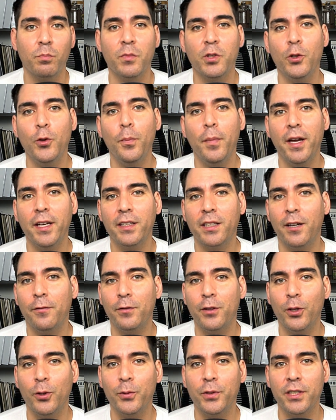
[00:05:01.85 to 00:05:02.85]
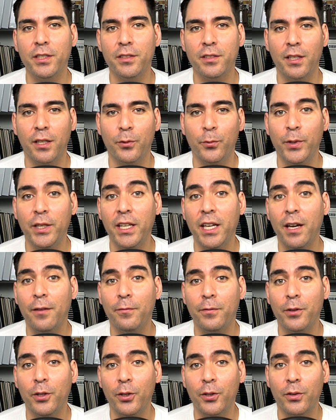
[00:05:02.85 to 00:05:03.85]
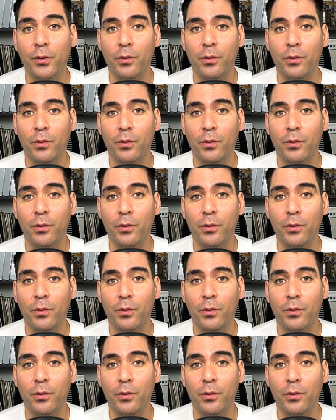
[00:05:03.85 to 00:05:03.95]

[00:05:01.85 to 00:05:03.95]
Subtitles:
You might have noticed that we have not